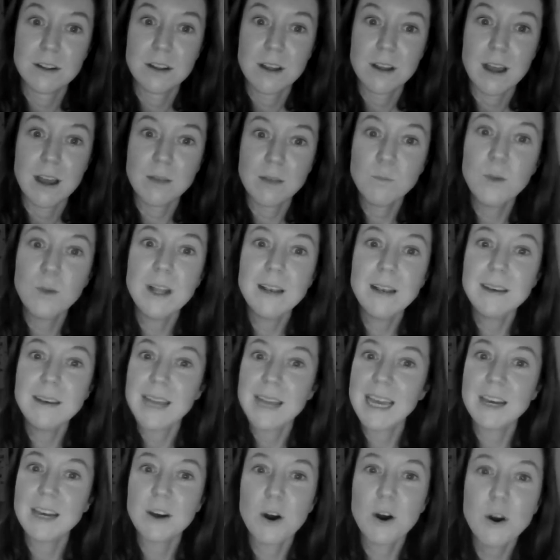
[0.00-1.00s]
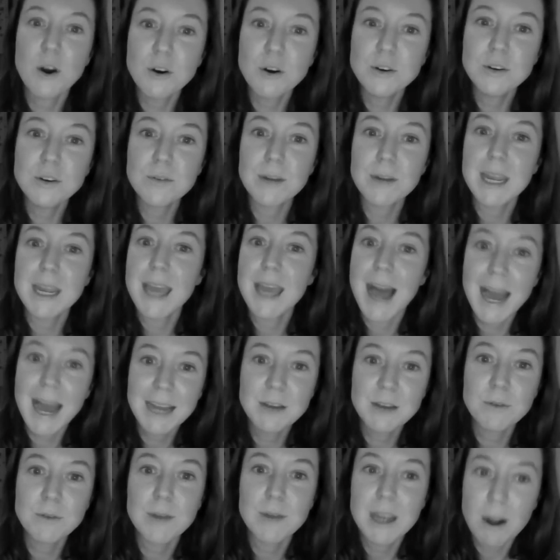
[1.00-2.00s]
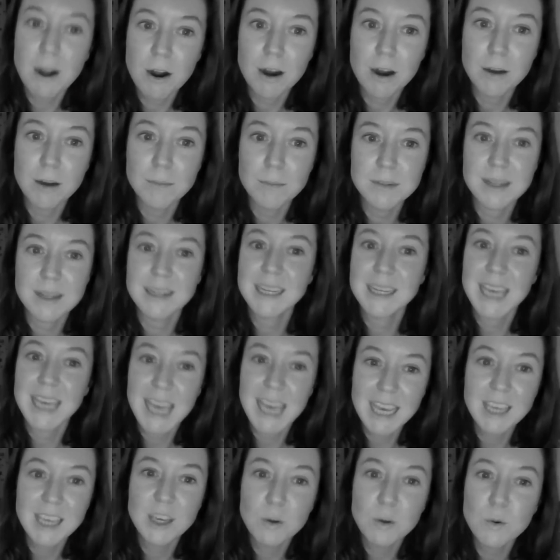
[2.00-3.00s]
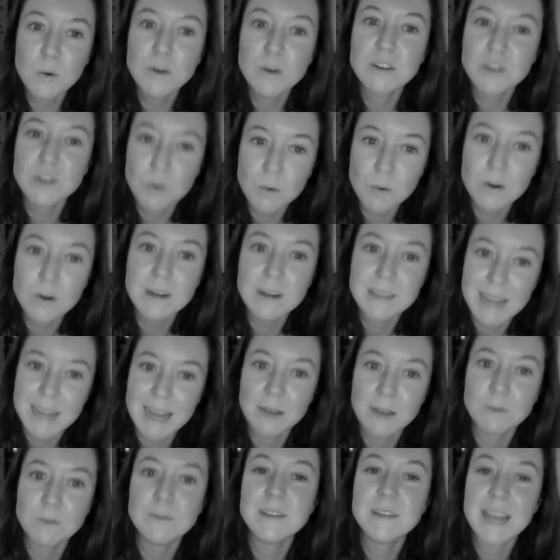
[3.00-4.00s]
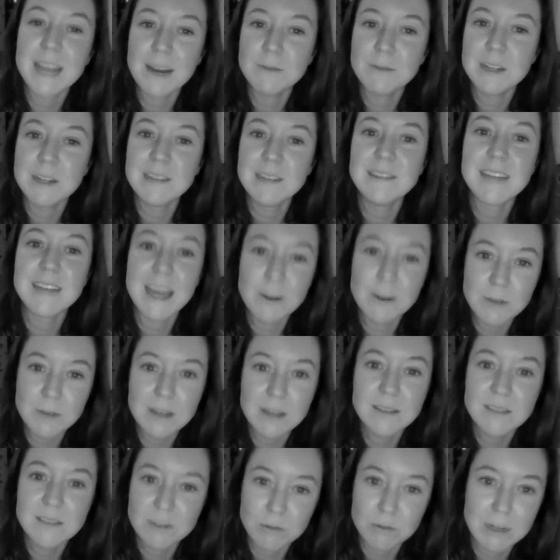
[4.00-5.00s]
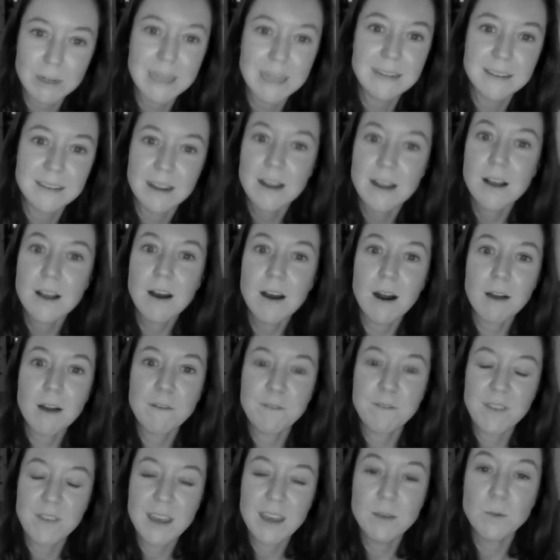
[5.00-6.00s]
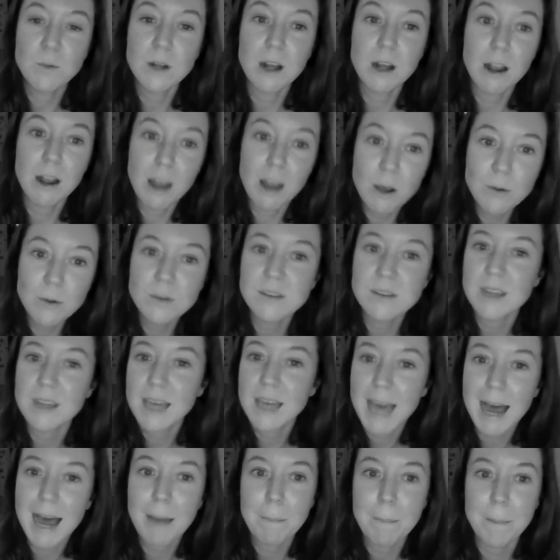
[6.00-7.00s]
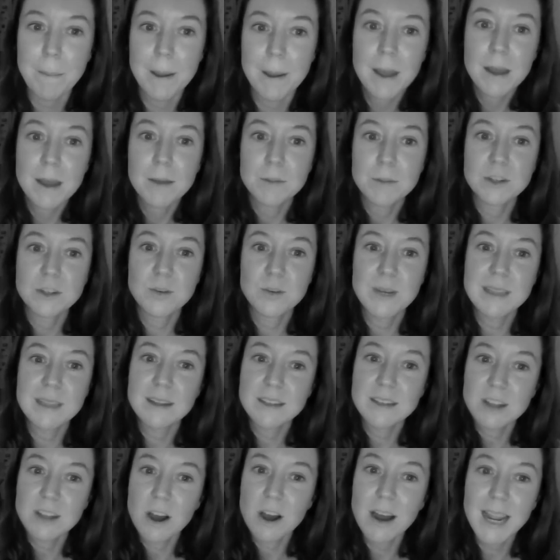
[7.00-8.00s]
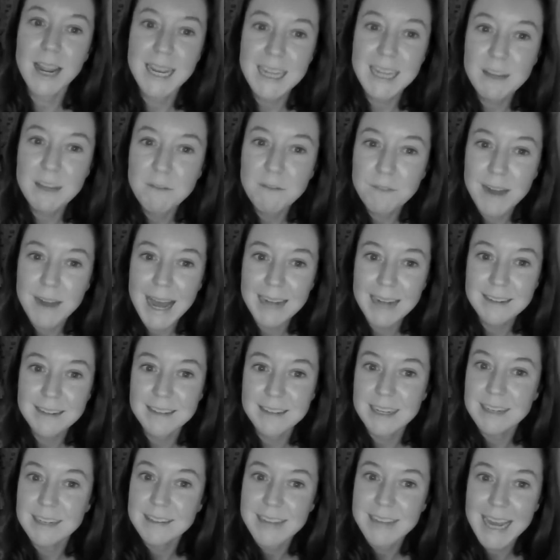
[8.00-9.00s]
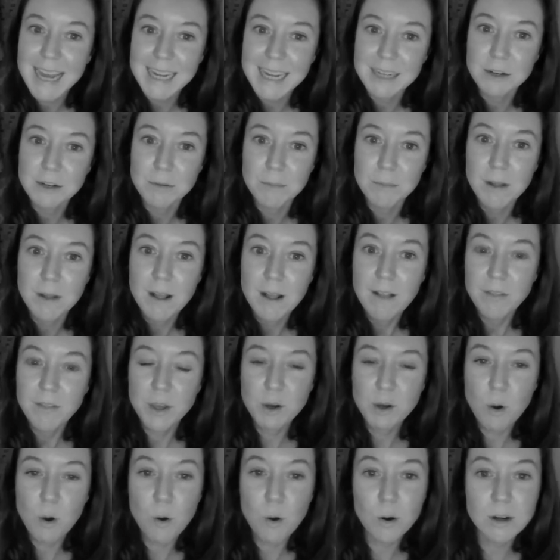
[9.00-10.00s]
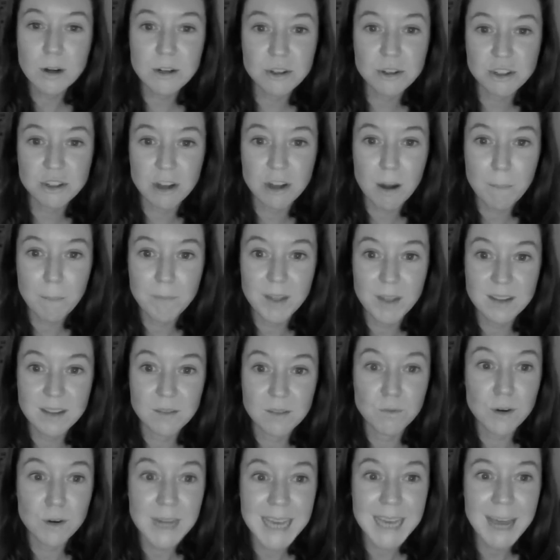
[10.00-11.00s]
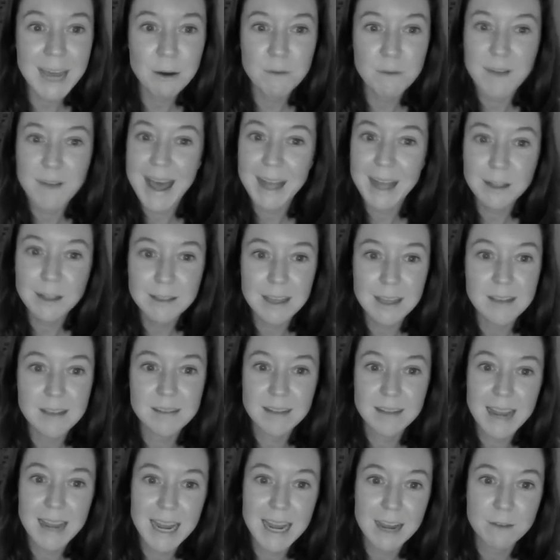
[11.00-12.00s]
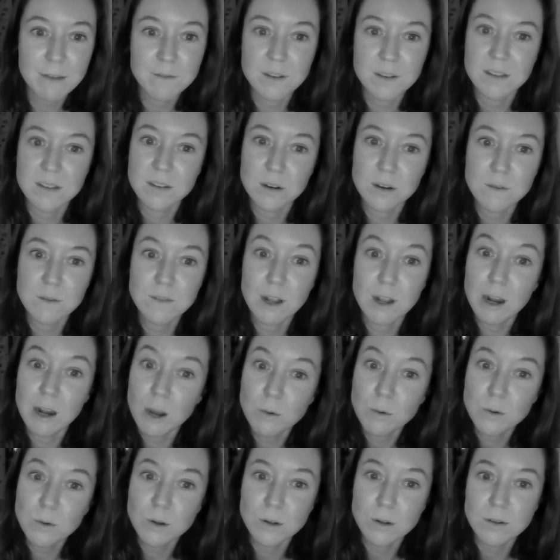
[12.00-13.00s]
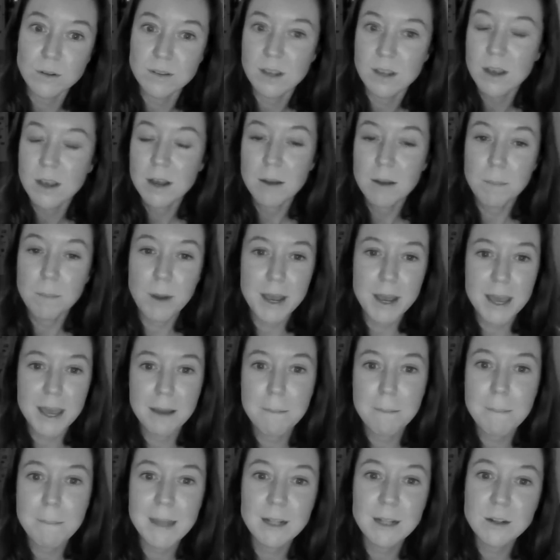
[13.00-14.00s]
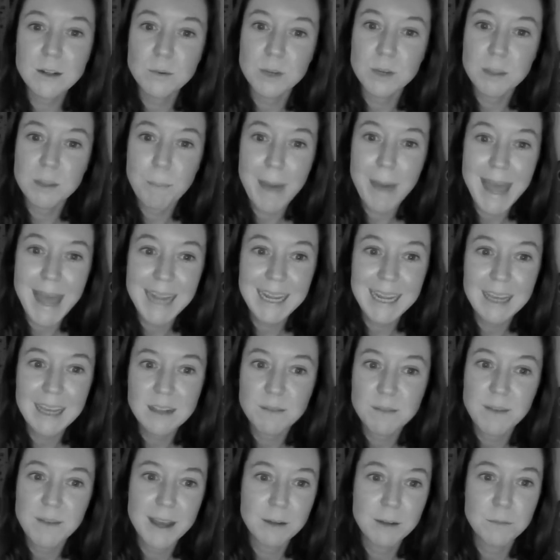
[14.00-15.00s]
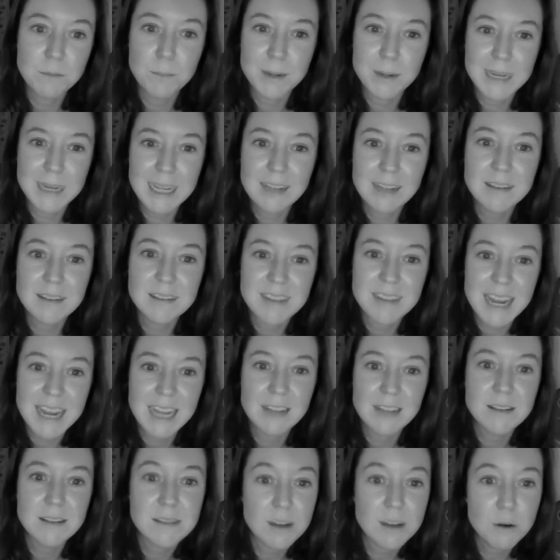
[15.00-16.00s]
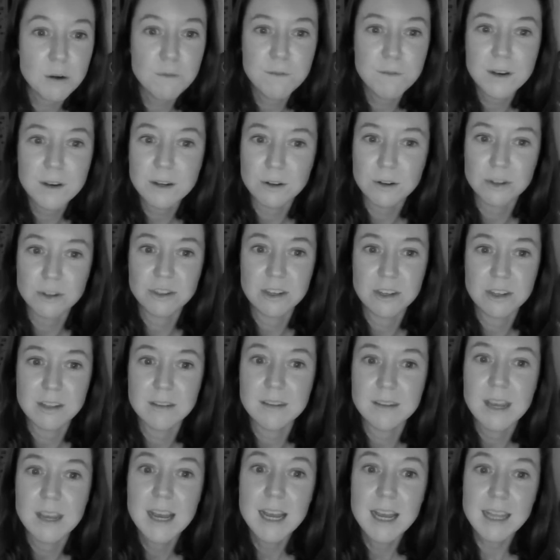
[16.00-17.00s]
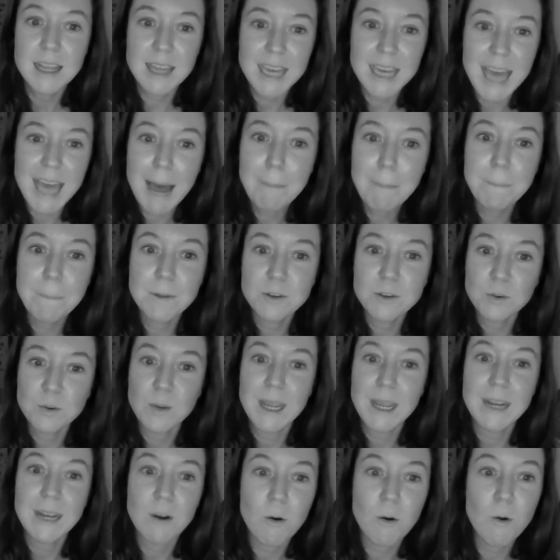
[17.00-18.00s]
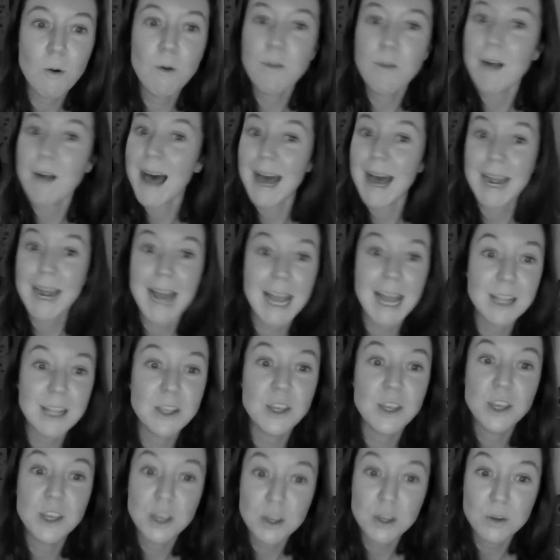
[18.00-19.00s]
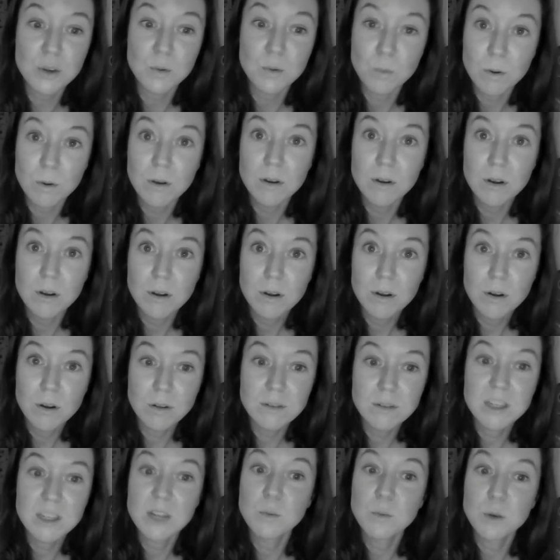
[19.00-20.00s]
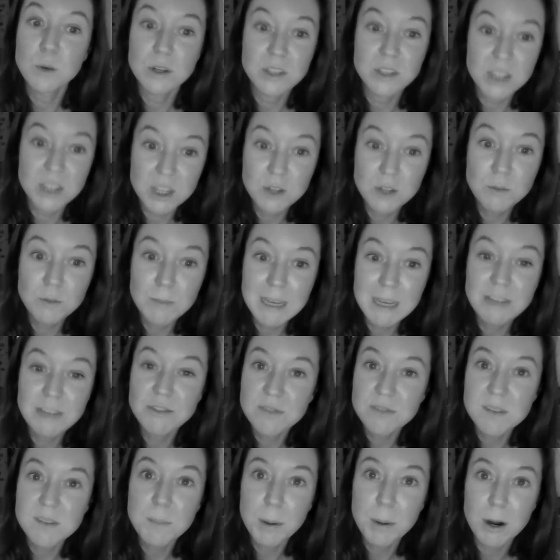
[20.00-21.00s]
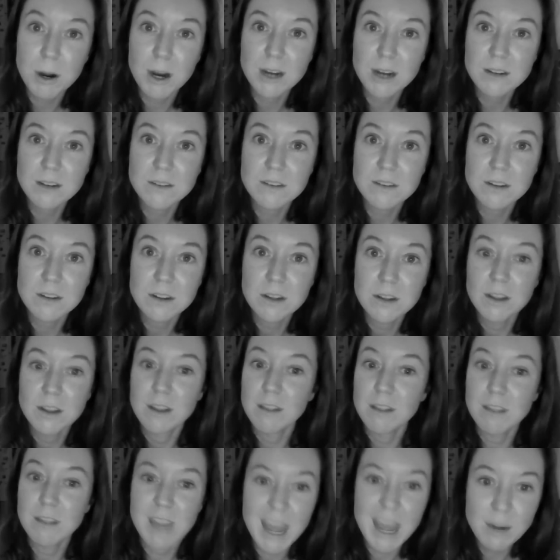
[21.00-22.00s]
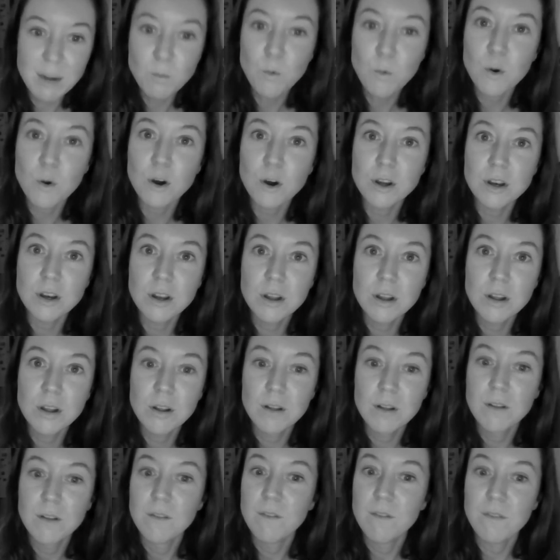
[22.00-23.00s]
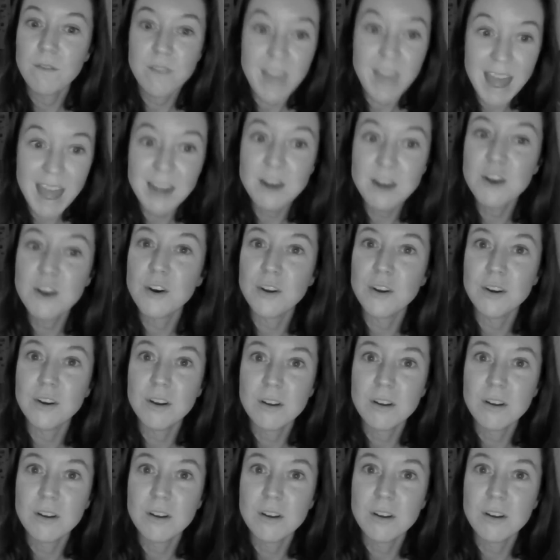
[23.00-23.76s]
And we'll link hungry, angry arms and kick your door down in Downing Street. Our feet will close the gap between the tiny flat in Dagenham, the corner shop that's running out of healthy staff to serve the locals, buying milk with pennies found beneath stained sofa cushions. The gap between all that and you, until we're 2 meters apart, then 1, then none.